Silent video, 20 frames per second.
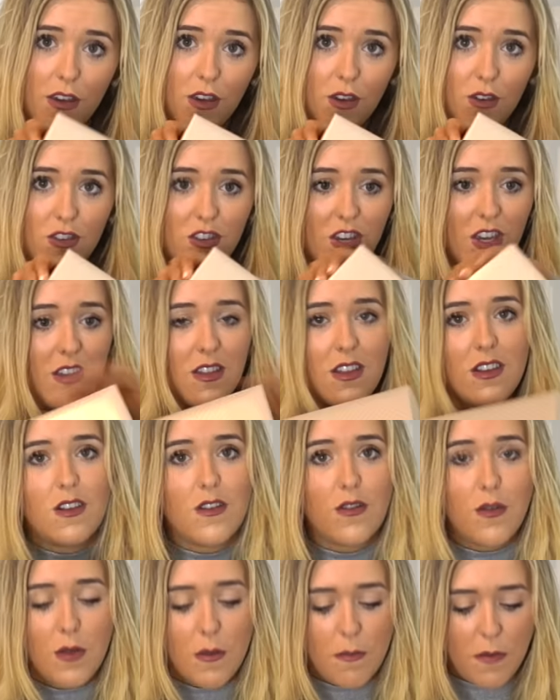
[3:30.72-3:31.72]
Gucci, this
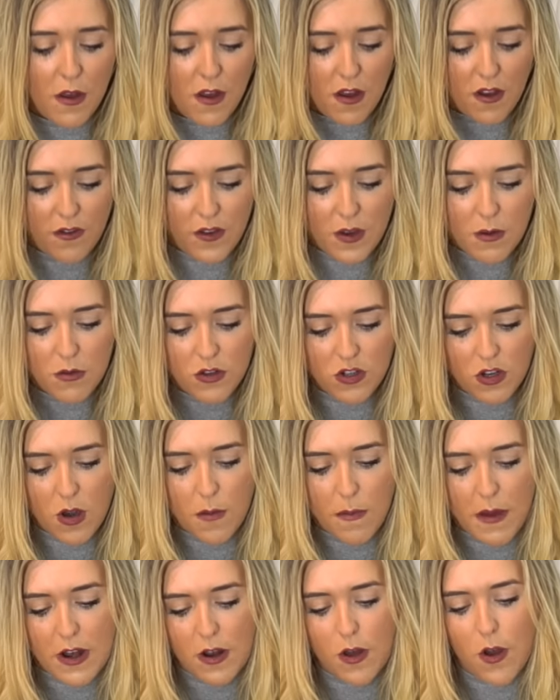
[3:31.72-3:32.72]
is from the perfume
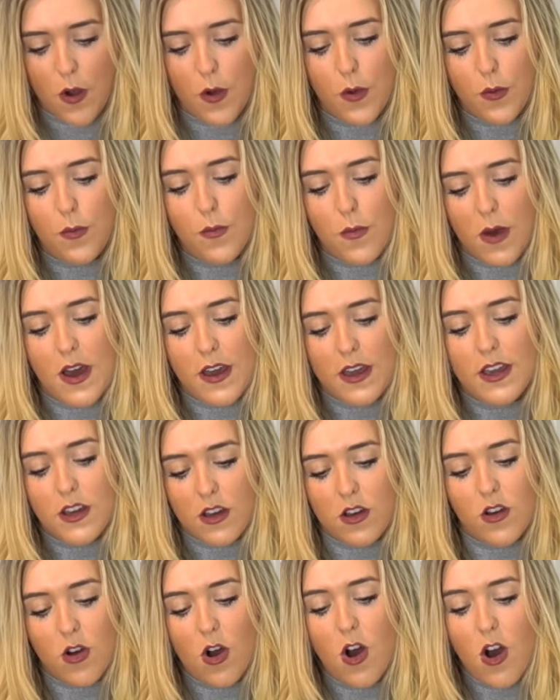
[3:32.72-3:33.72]
shop, and oh
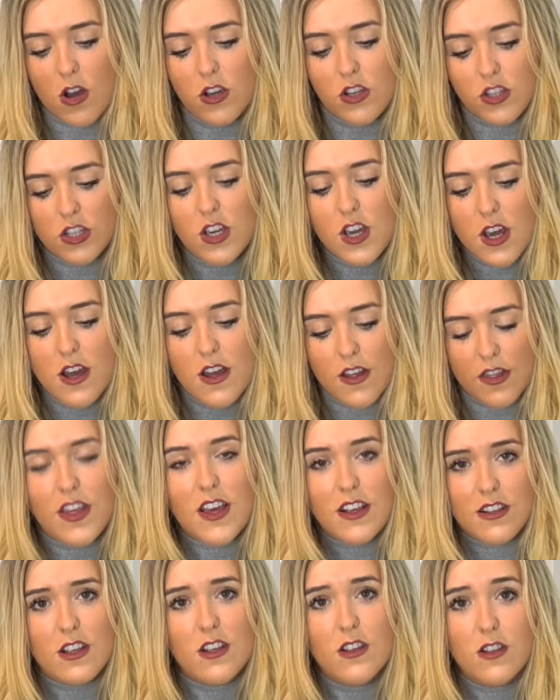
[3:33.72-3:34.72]
my gosh,
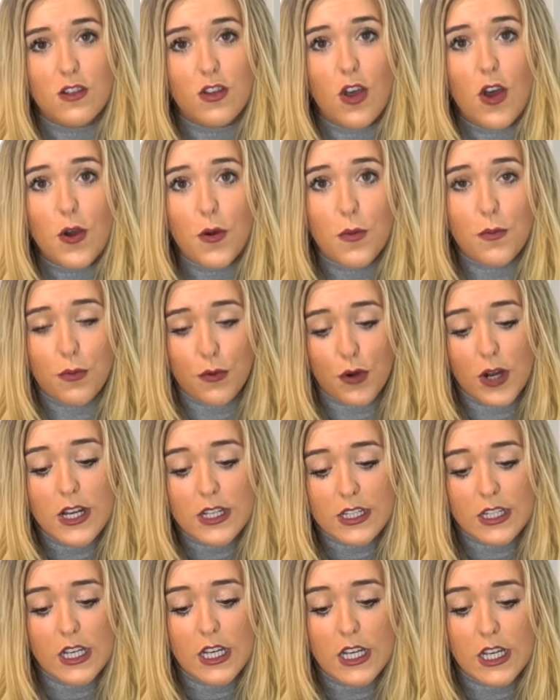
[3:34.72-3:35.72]
this is so
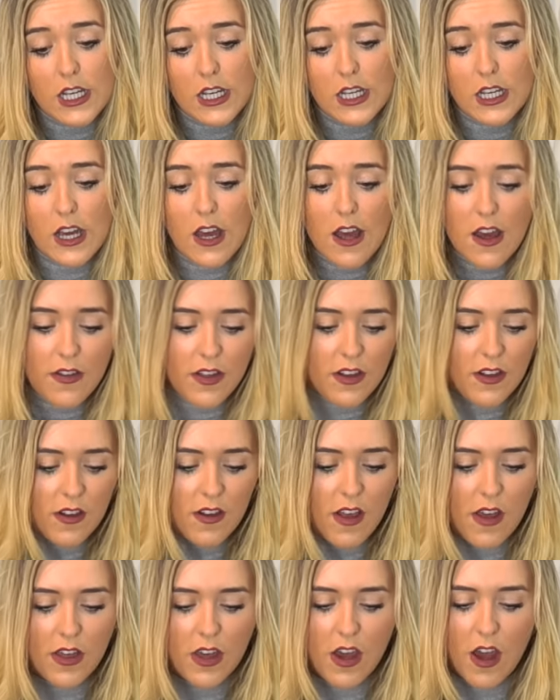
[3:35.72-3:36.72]
pretty. This
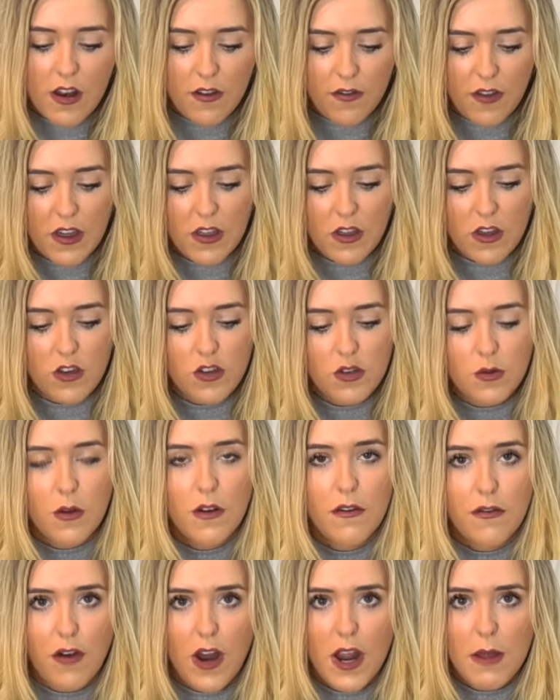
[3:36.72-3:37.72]
is like the kind of thing that you just
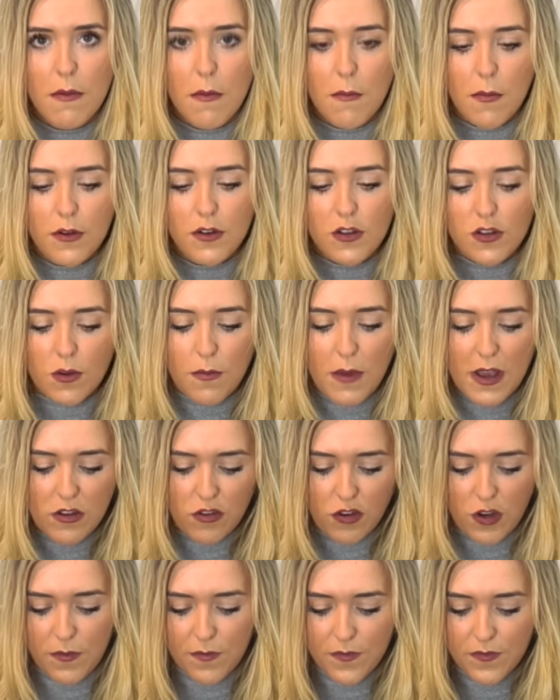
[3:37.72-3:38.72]
want to frame and put in your
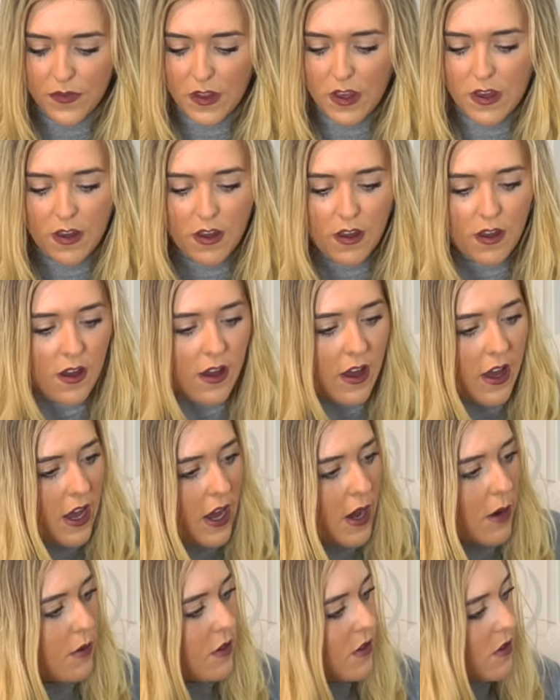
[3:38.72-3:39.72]
bedroom.
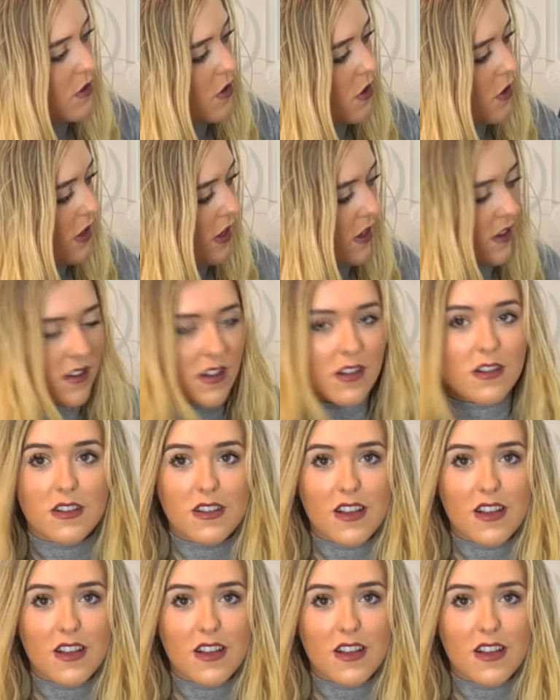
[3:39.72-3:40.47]
How stunning is this